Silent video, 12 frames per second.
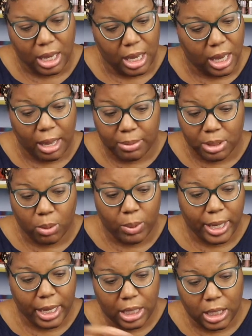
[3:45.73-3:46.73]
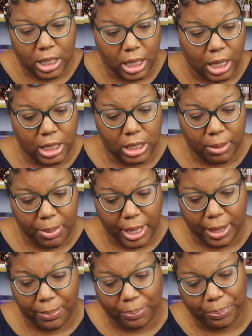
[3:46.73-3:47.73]
it helps the wig look a little
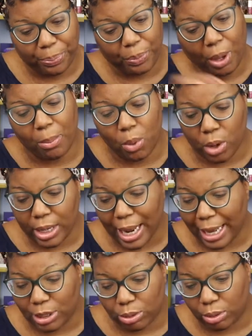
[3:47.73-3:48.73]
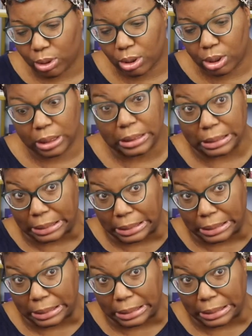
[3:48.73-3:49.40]
bit more natural